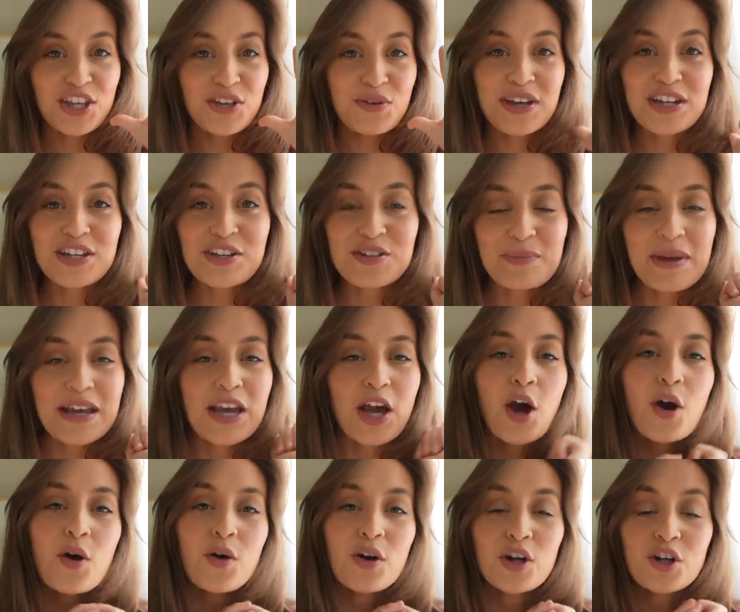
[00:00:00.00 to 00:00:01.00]
You can use my
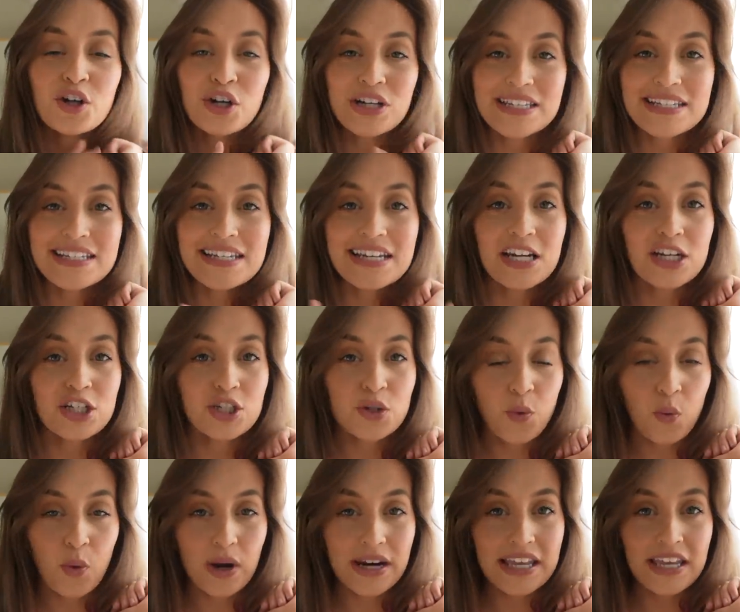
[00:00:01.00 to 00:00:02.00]
code
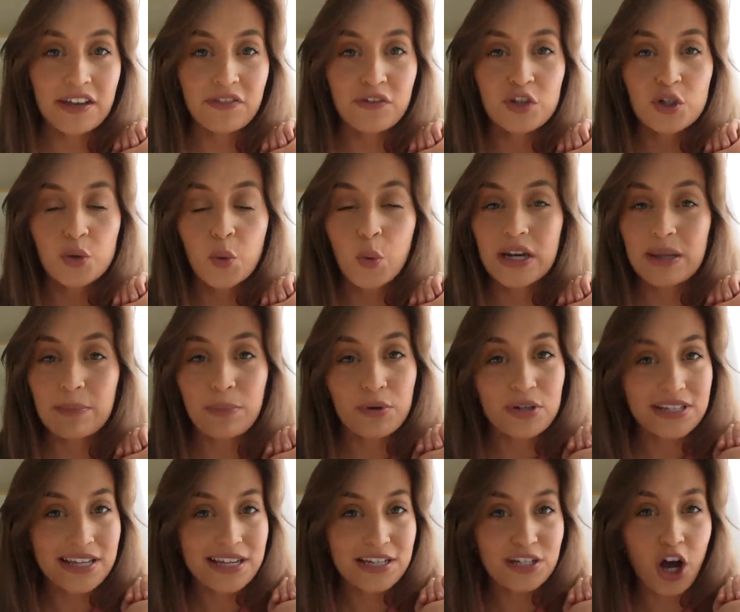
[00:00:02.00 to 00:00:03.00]
Kristin20 for
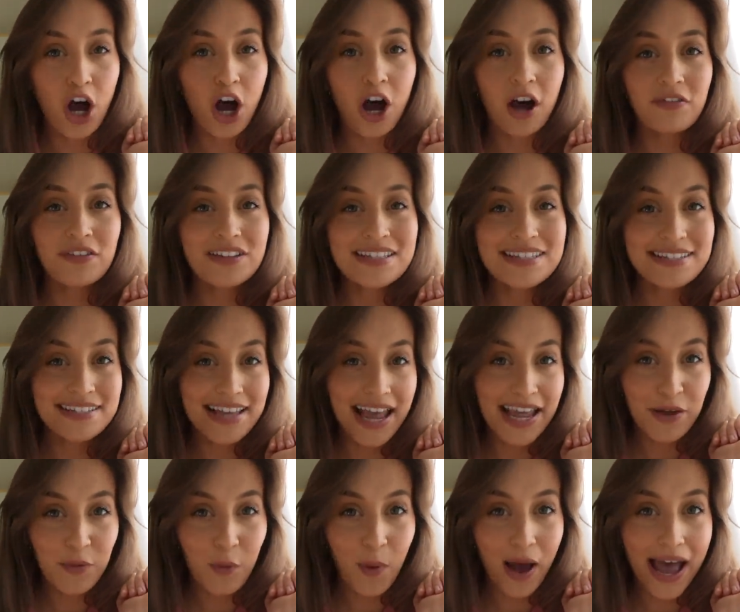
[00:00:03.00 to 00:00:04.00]
20% off
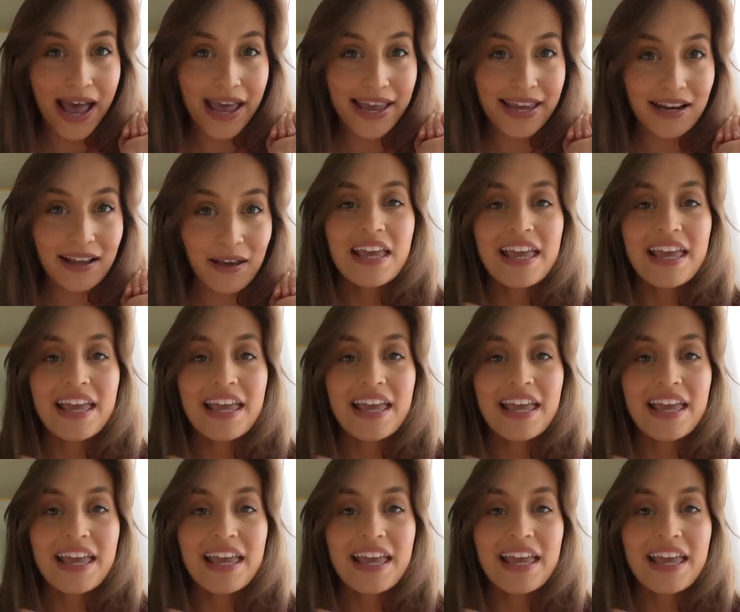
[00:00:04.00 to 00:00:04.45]
site-wide